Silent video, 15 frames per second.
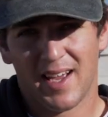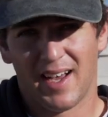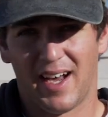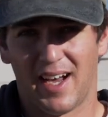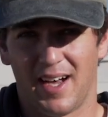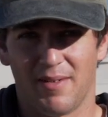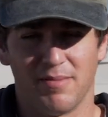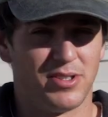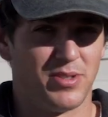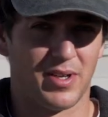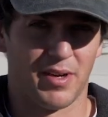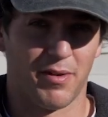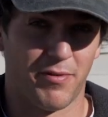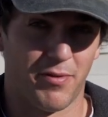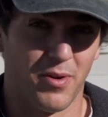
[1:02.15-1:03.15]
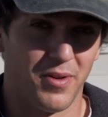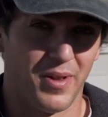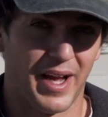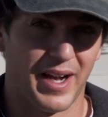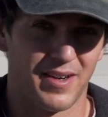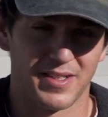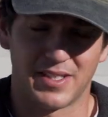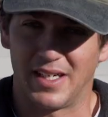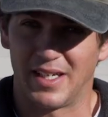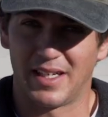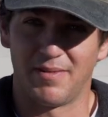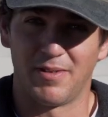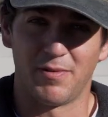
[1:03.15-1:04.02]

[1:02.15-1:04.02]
doing a full liner is going to give